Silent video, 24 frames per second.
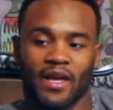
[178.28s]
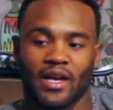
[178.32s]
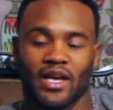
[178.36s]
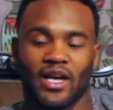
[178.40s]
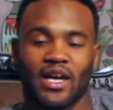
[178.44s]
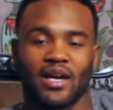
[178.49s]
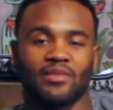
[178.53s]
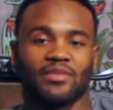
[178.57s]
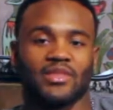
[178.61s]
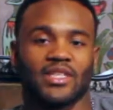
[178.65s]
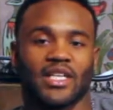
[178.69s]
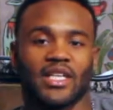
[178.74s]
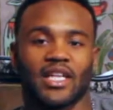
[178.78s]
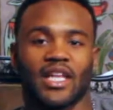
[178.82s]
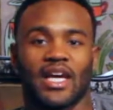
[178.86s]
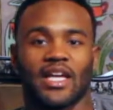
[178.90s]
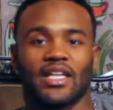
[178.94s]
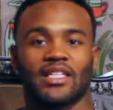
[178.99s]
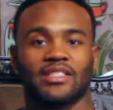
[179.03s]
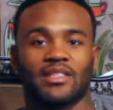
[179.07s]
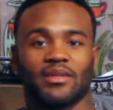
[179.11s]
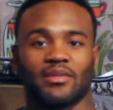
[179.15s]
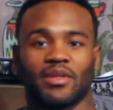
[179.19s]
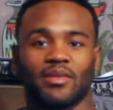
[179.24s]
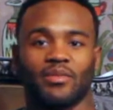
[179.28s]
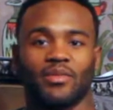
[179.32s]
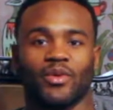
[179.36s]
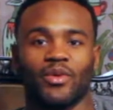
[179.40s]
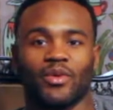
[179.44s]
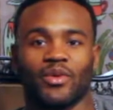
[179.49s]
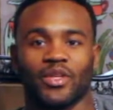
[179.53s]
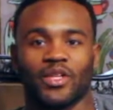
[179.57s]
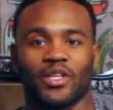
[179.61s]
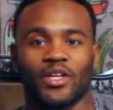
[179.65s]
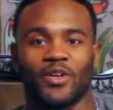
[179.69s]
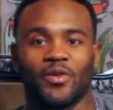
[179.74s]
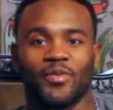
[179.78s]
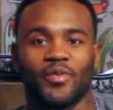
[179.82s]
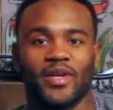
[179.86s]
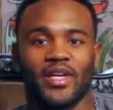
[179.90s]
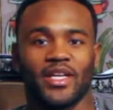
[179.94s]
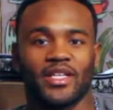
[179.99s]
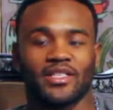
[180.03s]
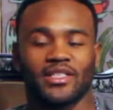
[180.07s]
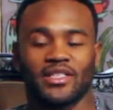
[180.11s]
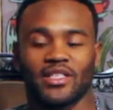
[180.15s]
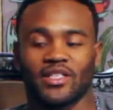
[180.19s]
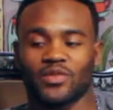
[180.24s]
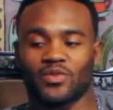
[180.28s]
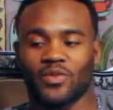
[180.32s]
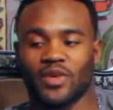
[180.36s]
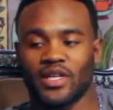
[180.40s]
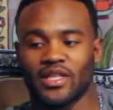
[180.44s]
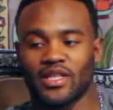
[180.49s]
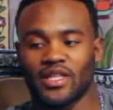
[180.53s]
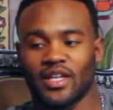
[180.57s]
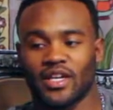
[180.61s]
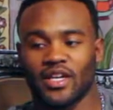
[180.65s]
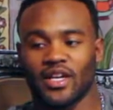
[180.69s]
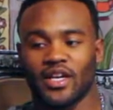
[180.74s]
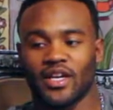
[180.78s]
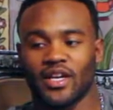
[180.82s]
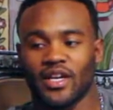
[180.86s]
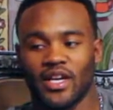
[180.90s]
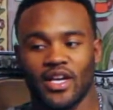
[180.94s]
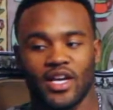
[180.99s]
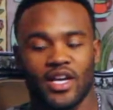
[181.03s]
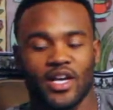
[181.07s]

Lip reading: comes in, lightens up the mood a little bit, sits right there,